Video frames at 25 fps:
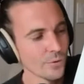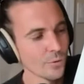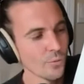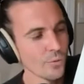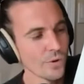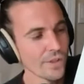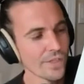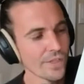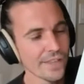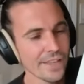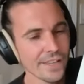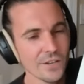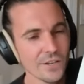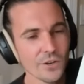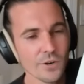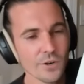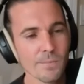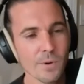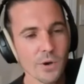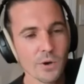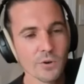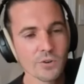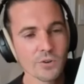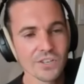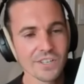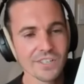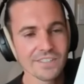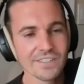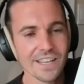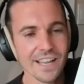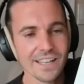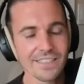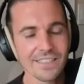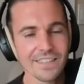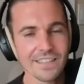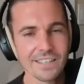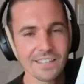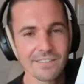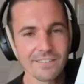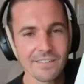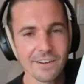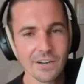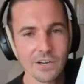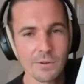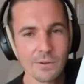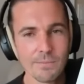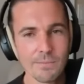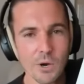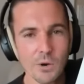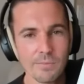within your emotions at this
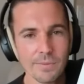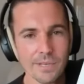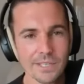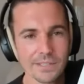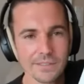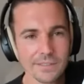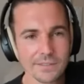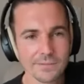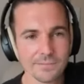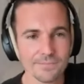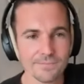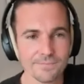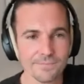very moment.